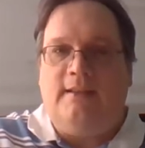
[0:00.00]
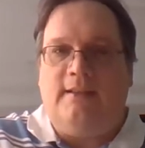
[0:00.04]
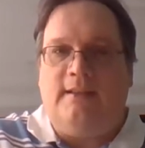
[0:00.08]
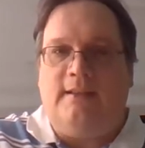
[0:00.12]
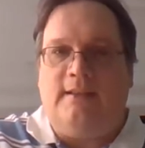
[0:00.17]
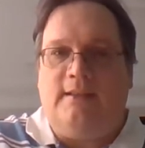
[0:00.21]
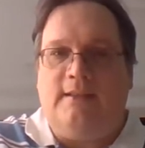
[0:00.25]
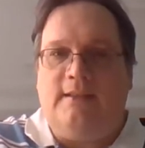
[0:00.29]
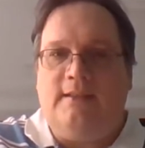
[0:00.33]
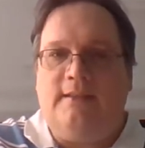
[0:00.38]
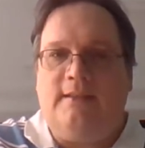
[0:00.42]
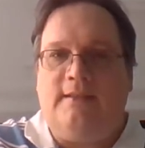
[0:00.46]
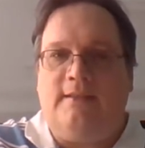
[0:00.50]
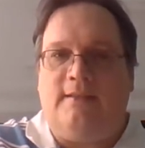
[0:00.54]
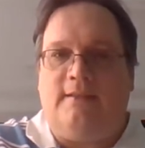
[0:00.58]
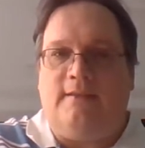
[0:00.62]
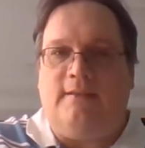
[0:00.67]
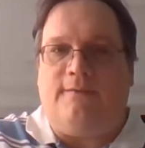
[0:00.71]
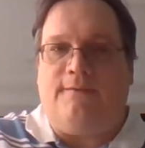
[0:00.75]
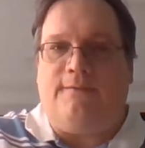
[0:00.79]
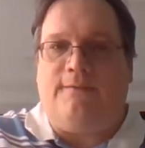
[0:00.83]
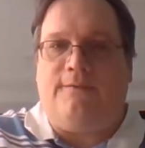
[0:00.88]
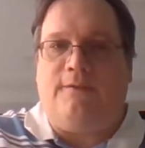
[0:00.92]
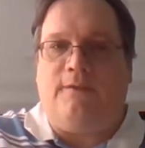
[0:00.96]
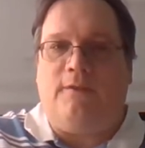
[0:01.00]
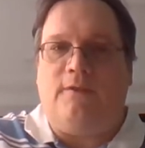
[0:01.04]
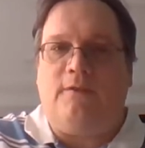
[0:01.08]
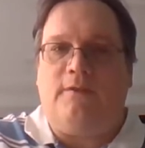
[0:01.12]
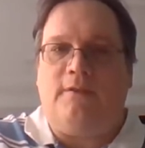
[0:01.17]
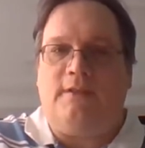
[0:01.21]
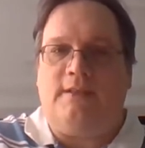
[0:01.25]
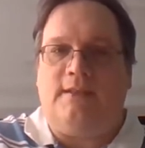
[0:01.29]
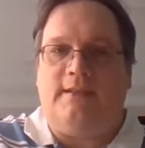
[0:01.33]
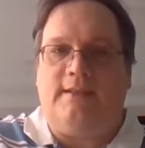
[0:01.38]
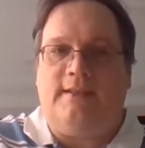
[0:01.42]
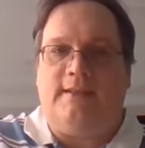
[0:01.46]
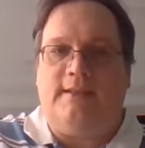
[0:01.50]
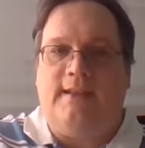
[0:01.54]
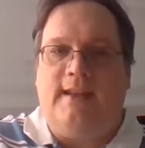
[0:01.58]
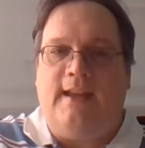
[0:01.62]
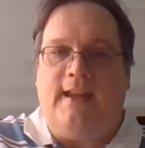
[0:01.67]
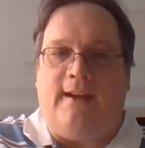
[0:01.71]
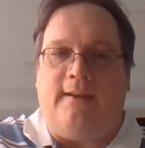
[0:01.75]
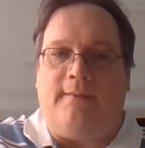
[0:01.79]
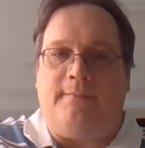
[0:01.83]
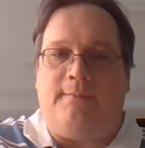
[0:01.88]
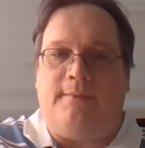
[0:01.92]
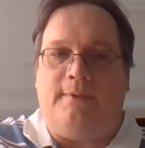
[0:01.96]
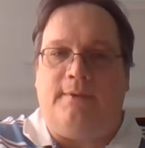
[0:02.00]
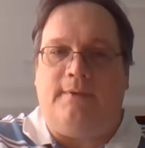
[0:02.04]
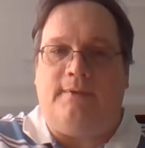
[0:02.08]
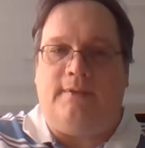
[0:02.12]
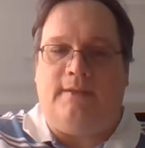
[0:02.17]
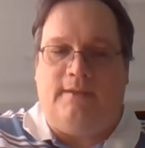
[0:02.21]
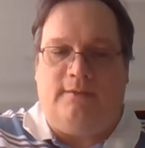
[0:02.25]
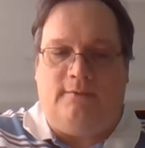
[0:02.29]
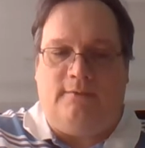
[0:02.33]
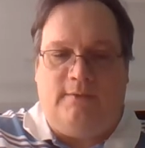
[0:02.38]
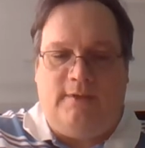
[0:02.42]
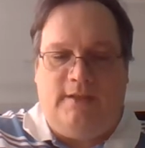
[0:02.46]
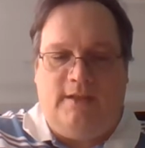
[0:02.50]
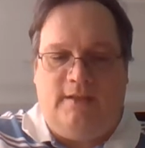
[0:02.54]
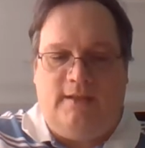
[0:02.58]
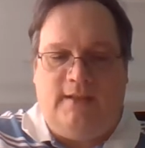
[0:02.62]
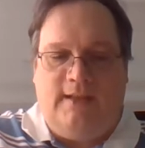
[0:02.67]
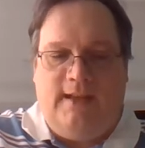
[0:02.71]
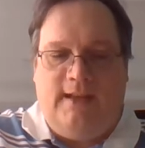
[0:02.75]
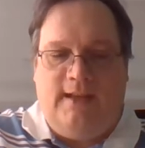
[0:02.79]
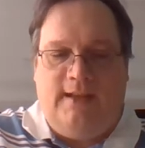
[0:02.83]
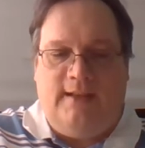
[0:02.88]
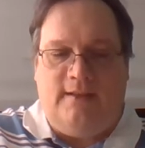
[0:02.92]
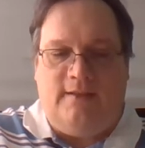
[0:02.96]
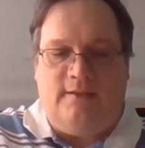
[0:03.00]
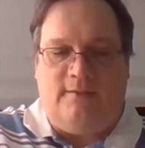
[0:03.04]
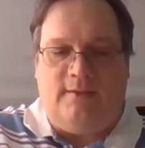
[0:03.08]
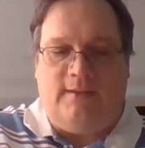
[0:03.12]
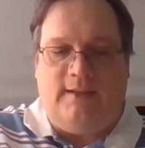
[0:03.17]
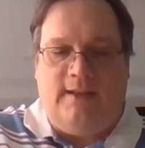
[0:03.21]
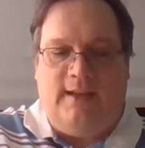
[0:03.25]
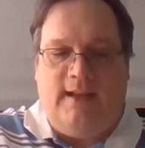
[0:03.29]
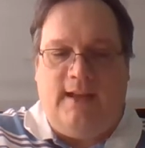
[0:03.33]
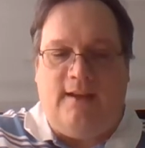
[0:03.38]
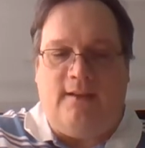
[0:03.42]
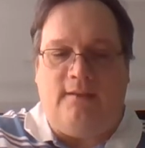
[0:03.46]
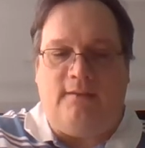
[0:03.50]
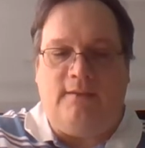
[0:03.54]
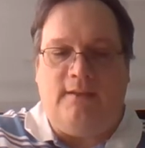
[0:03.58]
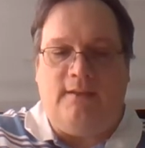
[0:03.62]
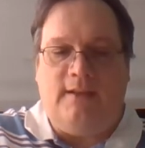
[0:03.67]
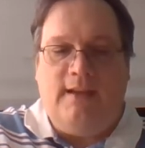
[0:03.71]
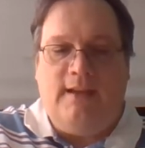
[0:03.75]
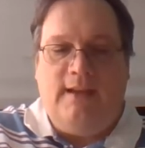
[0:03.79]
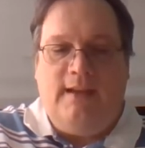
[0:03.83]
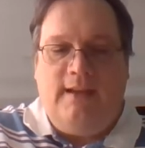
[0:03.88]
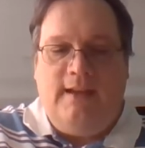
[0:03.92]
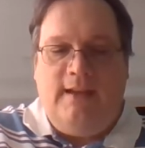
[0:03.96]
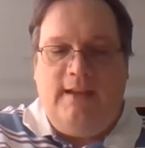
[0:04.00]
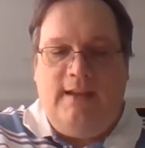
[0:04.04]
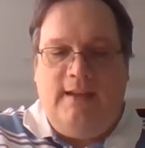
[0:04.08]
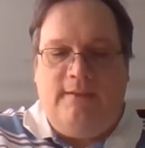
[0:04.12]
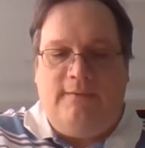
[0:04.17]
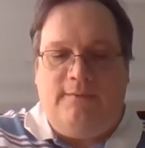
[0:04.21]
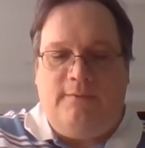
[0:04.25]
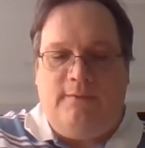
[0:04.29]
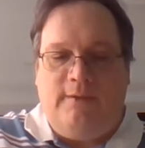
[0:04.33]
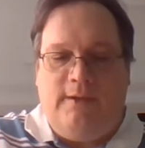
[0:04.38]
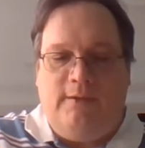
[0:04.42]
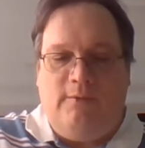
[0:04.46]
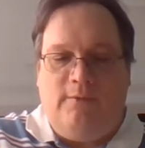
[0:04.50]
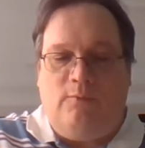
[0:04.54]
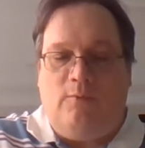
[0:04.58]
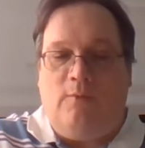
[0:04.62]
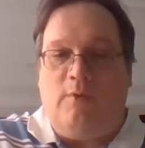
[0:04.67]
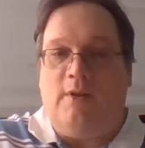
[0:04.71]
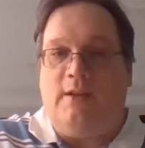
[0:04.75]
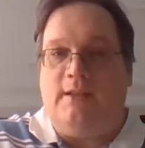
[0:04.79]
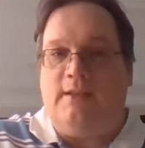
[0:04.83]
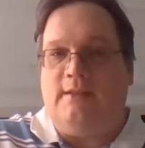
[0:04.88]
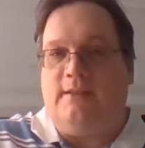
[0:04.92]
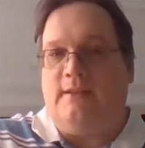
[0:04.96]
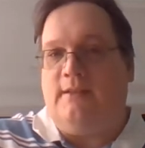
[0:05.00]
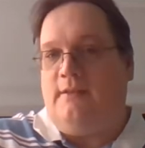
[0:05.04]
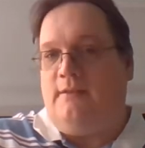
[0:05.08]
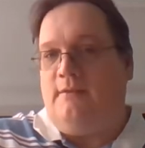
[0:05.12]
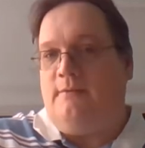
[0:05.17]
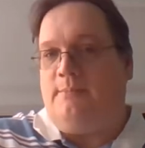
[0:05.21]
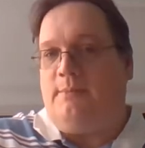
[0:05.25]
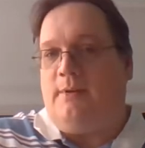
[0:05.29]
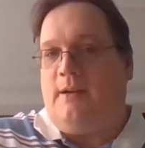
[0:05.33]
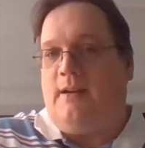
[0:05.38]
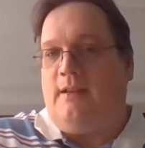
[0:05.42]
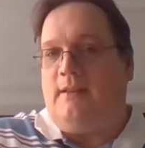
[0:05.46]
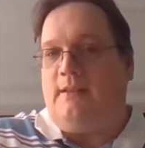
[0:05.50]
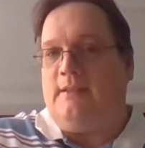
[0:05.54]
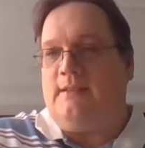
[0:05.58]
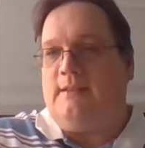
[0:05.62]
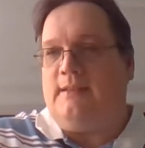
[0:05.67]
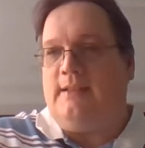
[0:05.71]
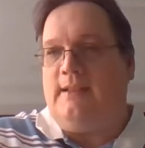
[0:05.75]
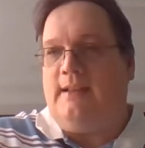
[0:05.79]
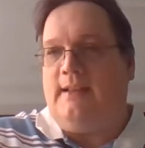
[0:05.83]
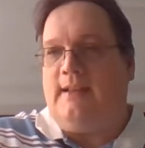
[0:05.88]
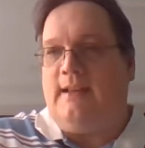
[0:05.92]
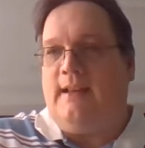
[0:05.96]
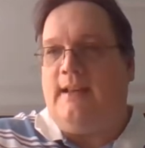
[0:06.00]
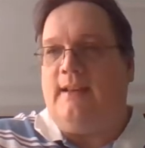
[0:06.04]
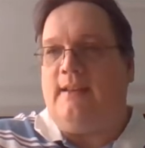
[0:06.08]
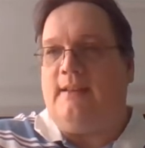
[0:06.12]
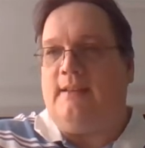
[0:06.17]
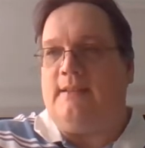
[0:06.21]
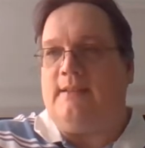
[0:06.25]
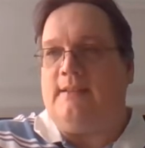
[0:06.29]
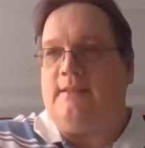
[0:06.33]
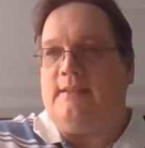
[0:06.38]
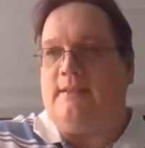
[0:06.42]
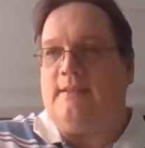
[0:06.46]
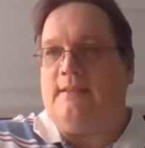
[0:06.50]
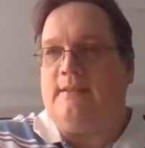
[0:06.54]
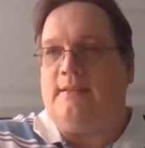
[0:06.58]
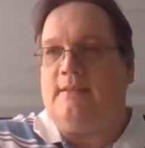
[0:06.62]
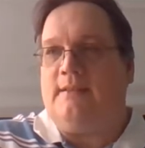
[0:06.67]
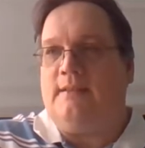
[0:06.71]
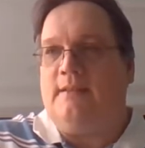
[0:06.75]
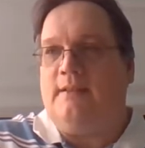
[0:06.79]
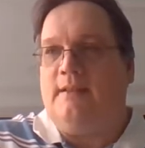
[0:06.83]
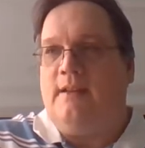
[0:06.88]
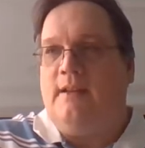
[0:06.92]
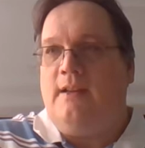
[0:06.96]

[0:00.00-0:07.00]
that this is the first step that we should take into account if we want to do policy analysis.